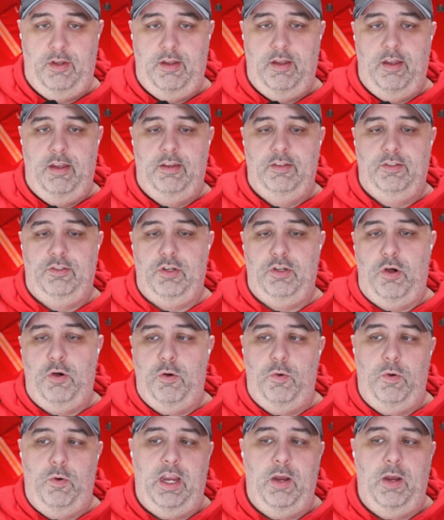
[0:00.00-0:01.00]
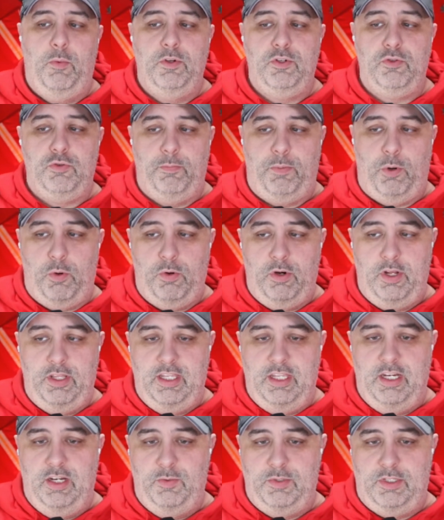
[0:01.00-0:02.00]
So it was reported
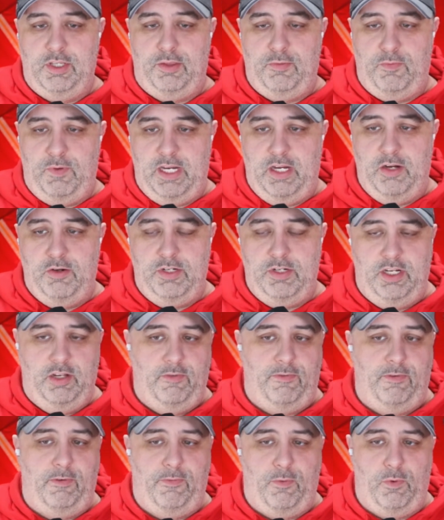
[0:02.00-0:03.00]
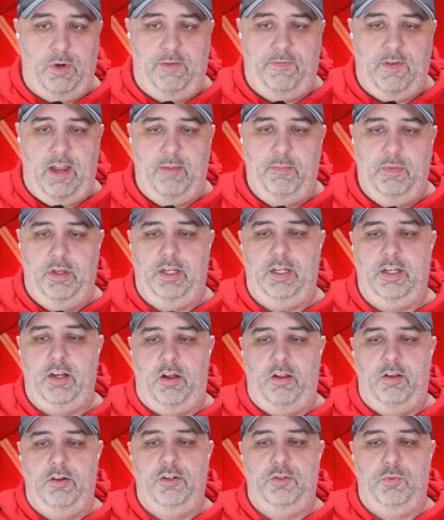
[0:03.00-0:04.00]
that it was a 3-year deal for $45 million
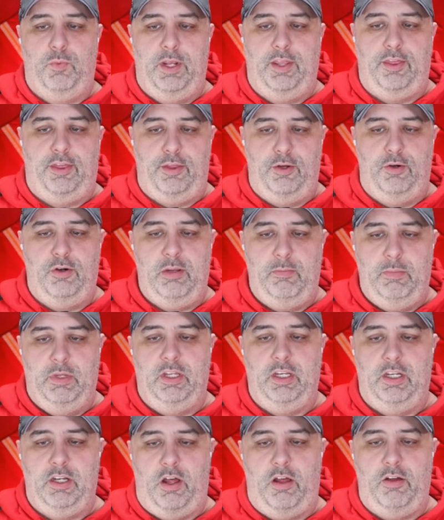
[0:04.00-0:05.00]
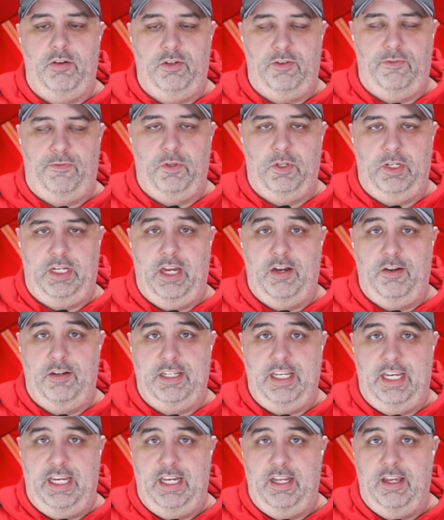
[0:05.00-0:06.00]
with $30 million fully
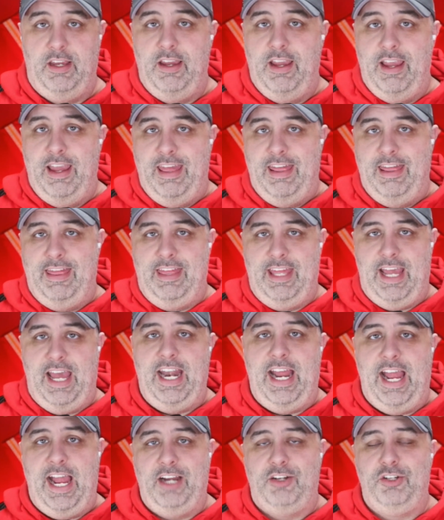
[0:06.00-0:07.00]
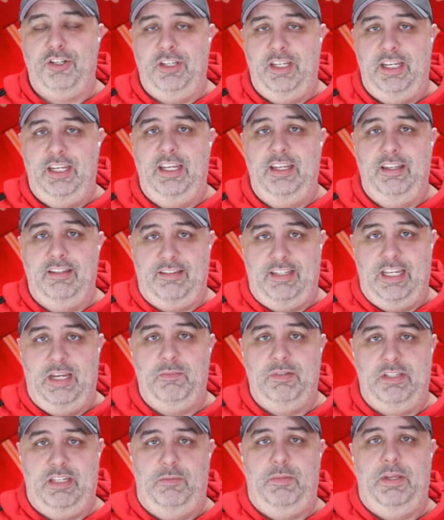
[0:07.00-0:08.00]
guaranteed. That actually
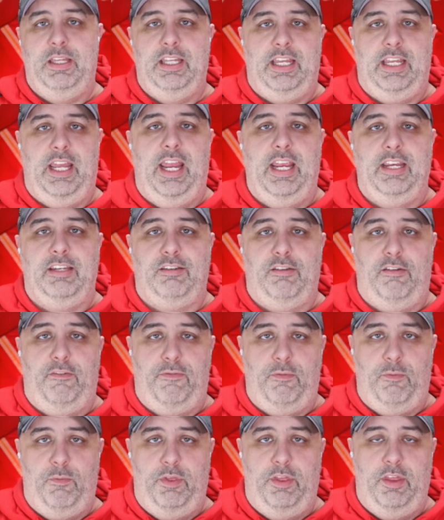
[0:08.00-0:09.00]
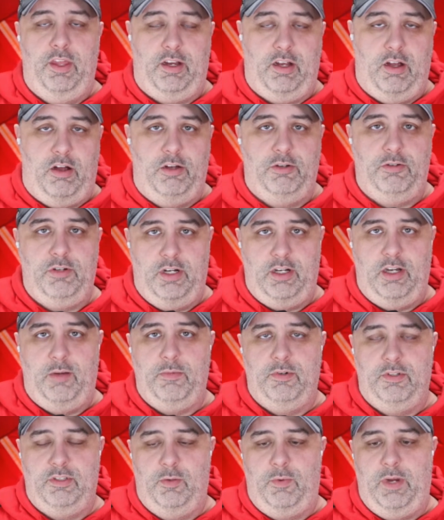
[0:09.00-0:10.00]
seems to be the case from the contract
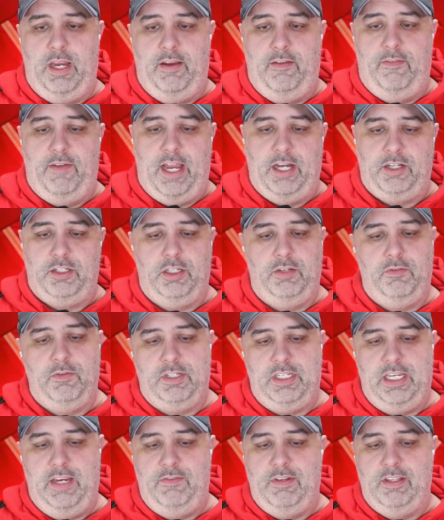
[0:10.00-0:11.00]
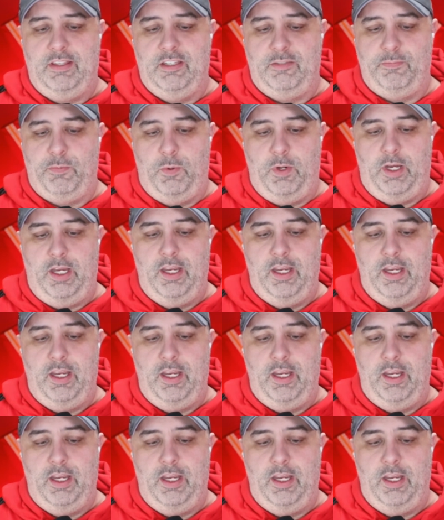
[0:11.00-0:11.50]
numbers that we have actually received at this point.